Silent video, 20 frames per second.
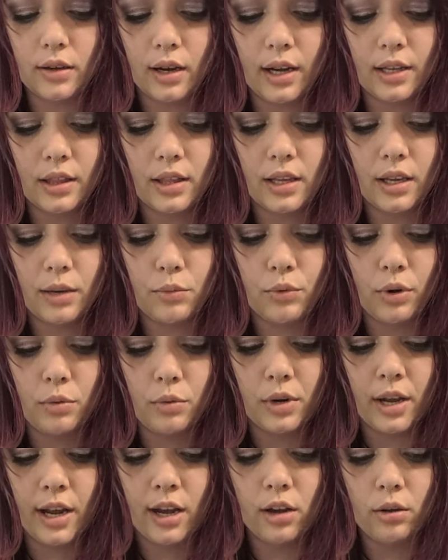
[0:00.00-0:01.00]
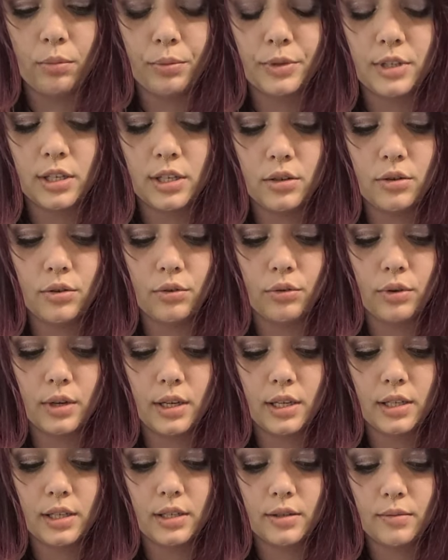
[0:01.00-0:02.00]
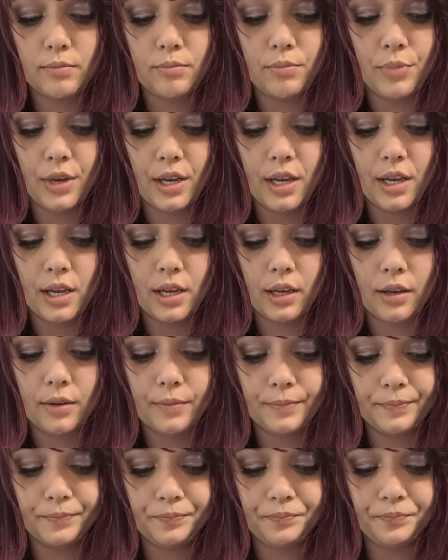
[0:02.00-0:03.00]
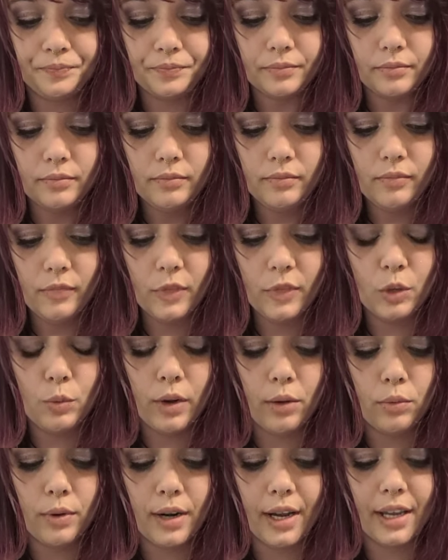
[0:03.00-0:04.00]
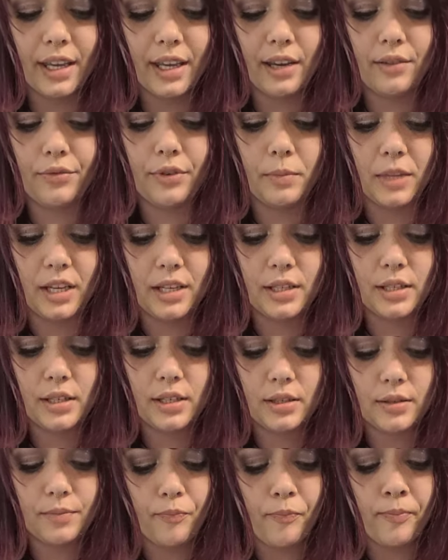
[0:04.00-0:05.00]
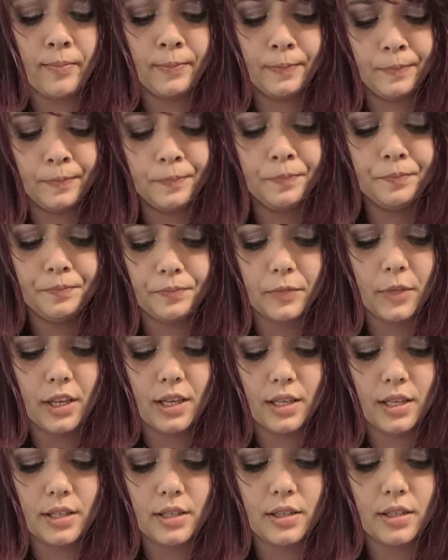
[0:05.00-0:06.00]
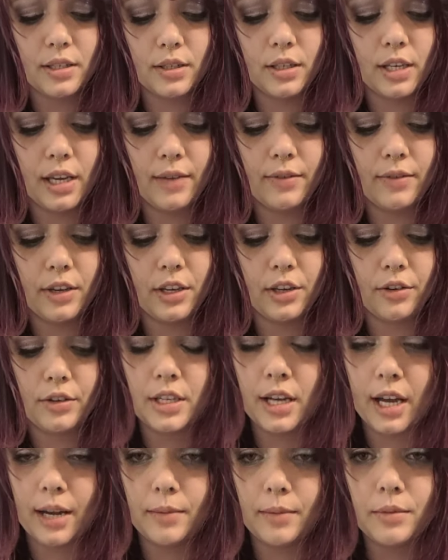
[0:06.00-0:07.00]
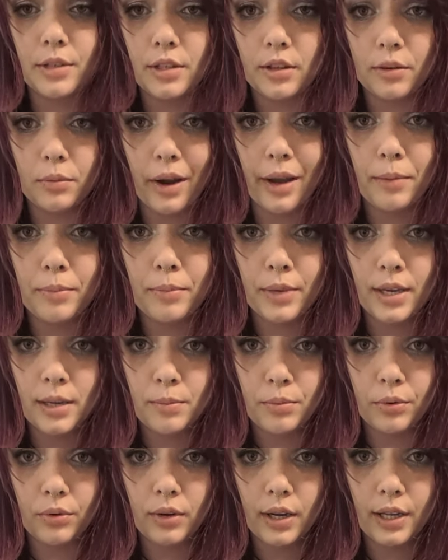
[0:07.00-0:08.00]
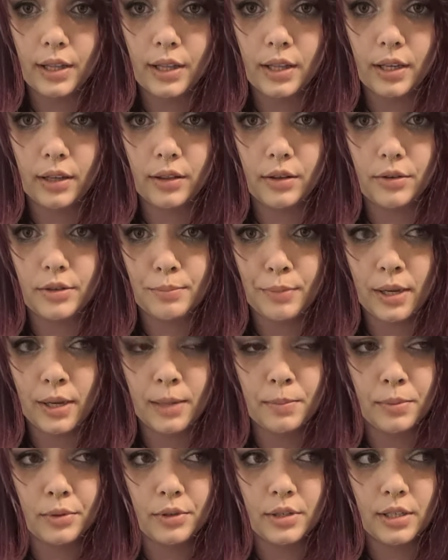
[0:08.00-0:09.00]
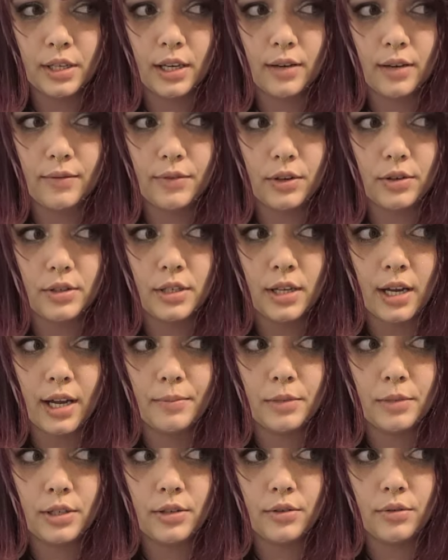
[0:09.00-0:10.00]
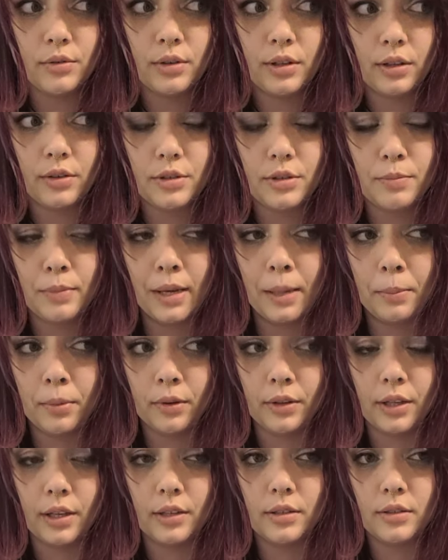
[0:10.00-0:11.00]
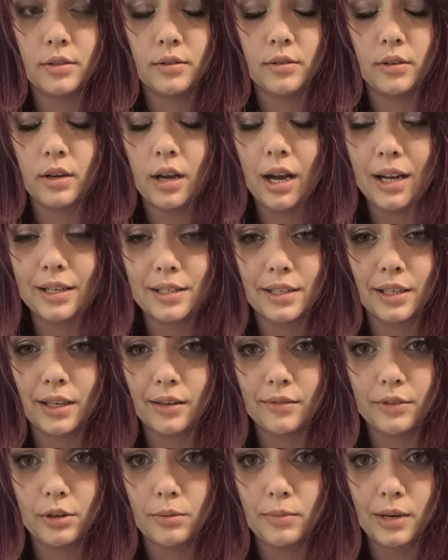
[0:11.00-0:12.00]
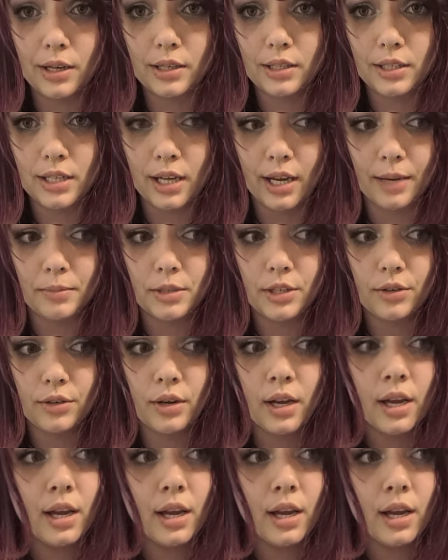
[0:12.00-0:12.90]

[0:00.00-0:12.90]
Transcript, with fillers: I think what would help too is being, well, what I get from this is giving your time to the right people. I think there's people to give your time to, and there's people that not to give your time to.